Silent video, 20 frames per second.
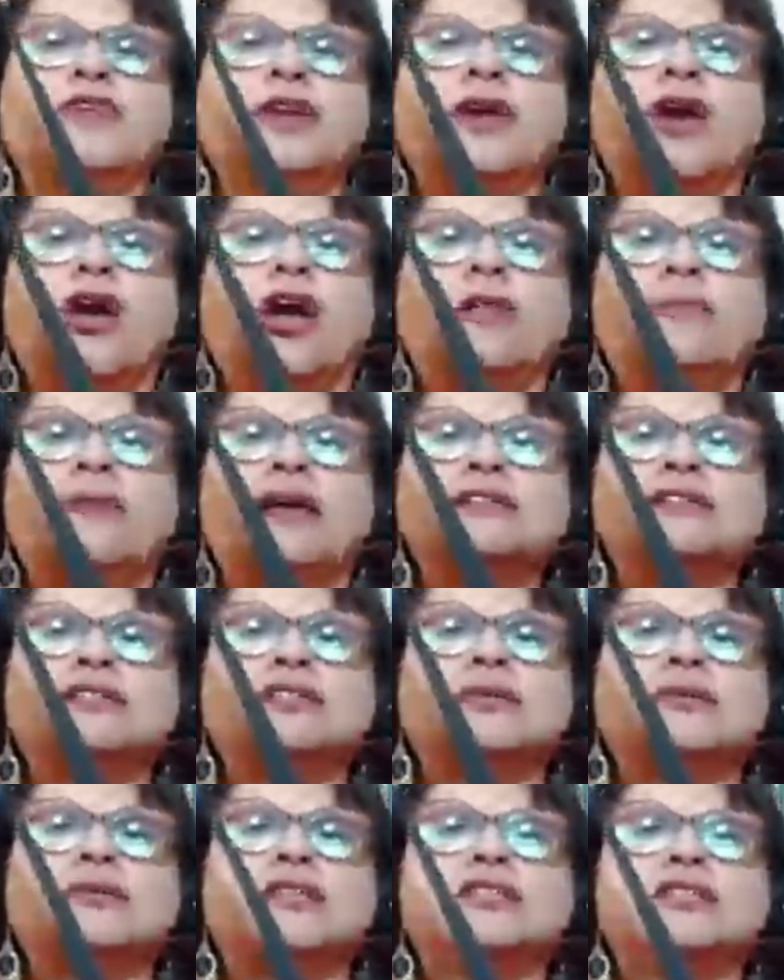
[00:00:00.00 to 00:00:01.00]
all my
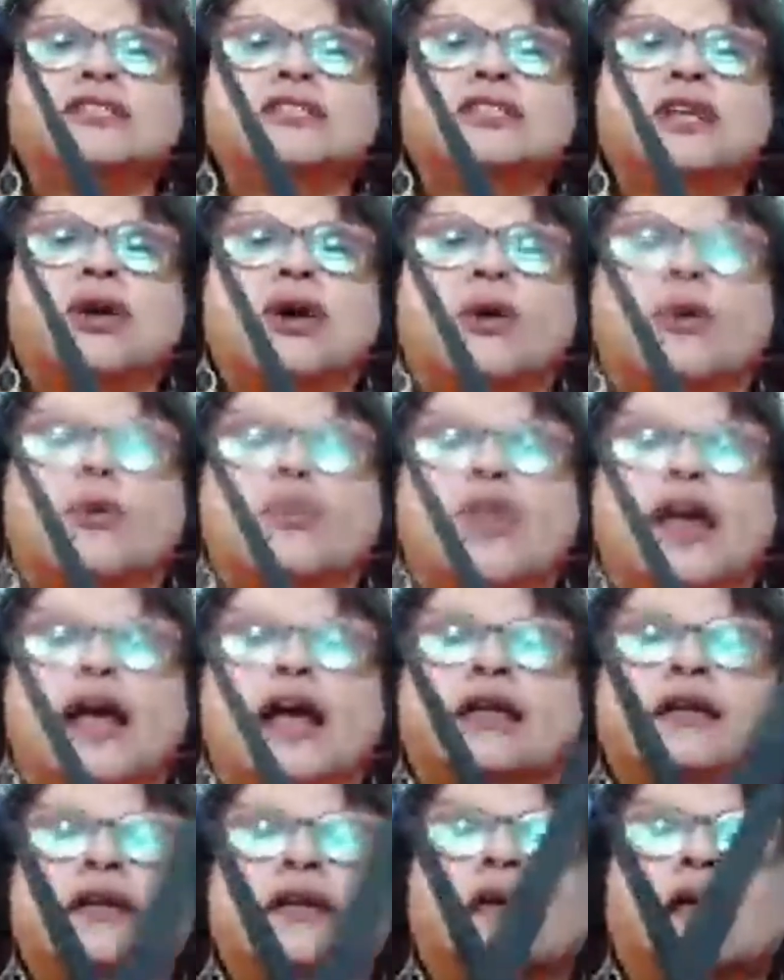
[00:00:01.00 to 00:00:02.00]
students know
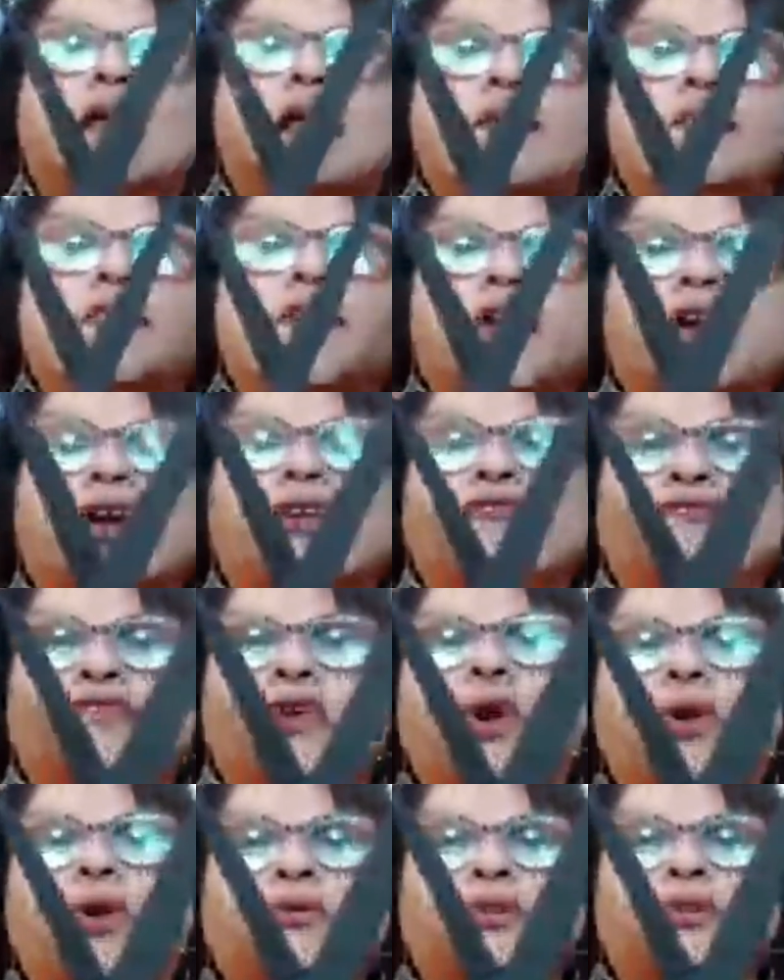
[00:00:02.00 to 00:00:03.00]
that their
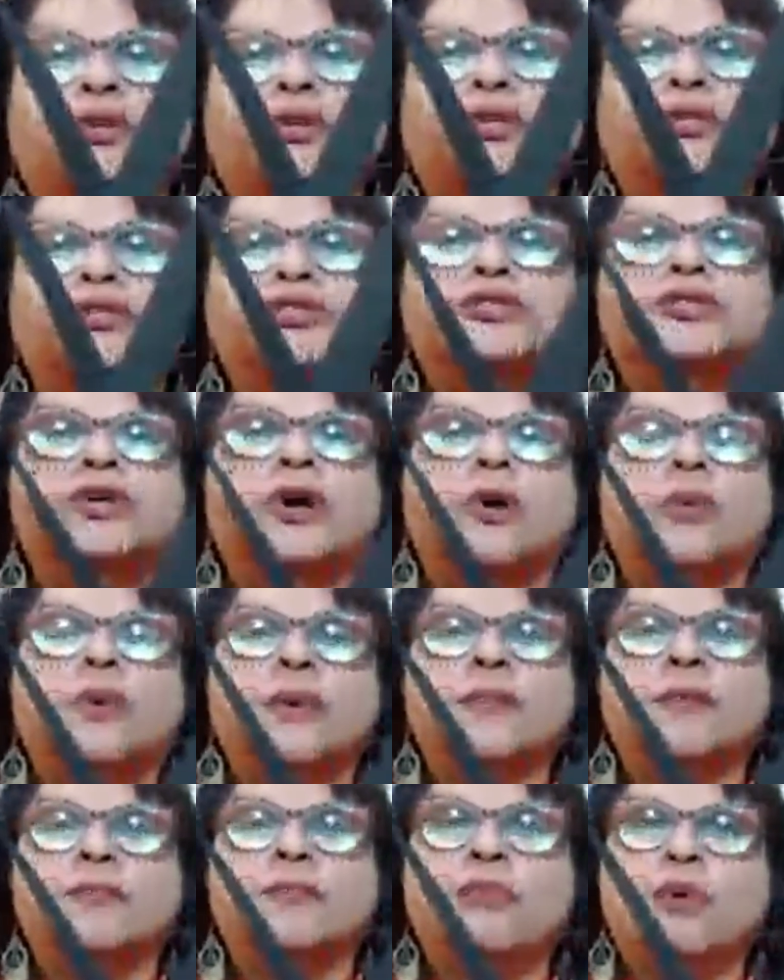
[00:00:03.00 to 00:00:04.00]
folders go
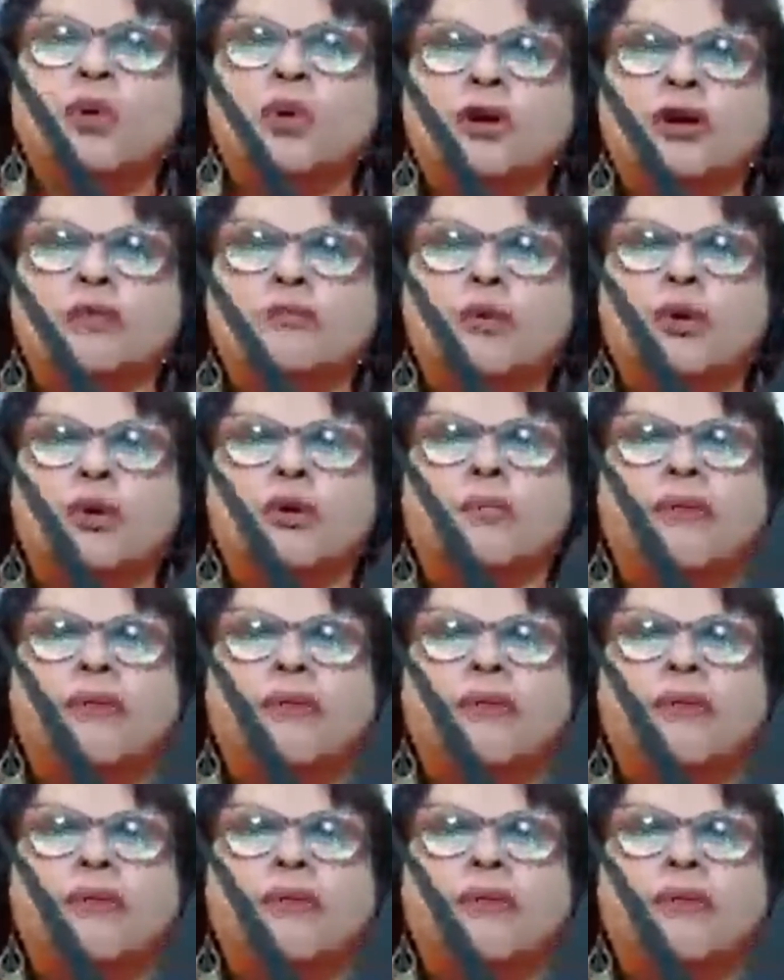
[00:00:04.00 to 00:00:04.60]
in the portable